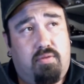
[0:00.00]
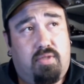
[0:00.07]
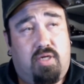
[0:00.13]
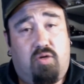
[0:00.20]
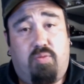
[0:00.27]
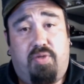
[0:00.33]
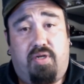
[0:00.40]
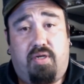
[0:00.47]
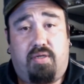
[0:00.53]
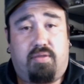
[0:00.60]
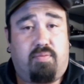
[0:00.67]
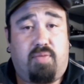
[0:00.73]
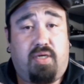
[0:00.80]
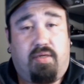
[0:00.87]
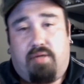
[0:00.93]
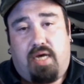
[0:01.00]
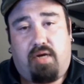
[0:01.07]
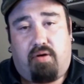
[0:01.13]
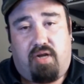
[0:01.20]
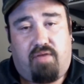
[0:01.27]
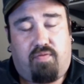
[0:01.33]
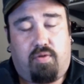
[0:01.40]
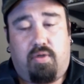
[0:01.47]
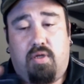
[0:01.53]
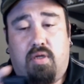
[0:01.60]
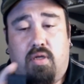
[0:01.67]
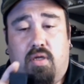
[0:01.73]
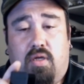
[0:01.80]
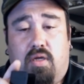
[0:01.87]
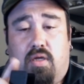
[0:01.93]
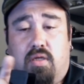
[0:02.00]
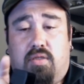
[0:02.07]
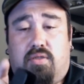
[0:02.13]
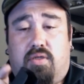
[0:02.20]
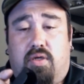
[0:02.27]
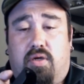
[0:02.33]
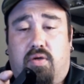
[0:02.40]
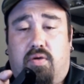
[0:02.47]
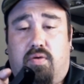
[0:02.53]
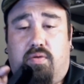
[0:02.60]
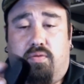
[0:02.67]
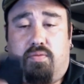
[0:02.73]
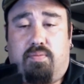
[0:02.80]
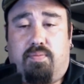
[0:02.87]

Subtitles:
That would be nice, but I don't have one. So